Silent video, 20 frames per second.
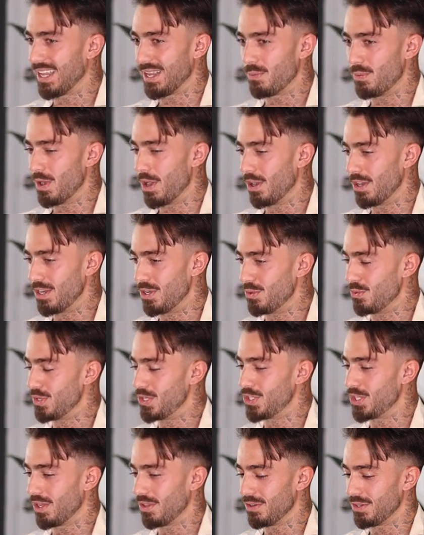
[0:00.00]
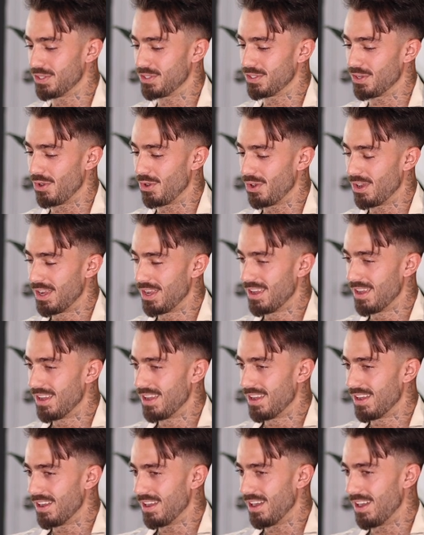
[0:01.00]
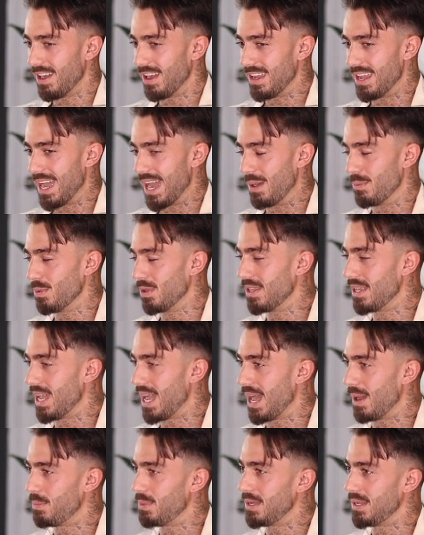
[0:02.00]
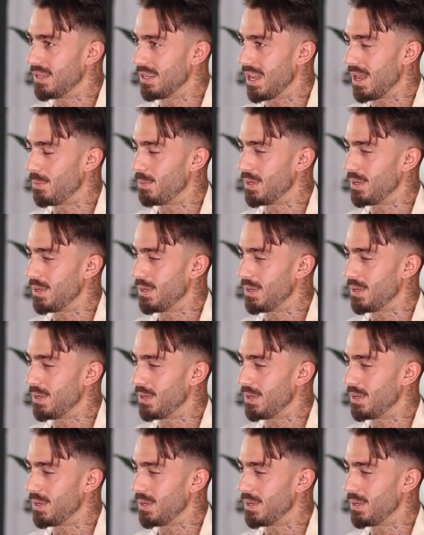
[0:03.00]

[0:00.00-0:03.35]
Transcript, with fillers: Like we already knew each other. So yeah, I'm really happy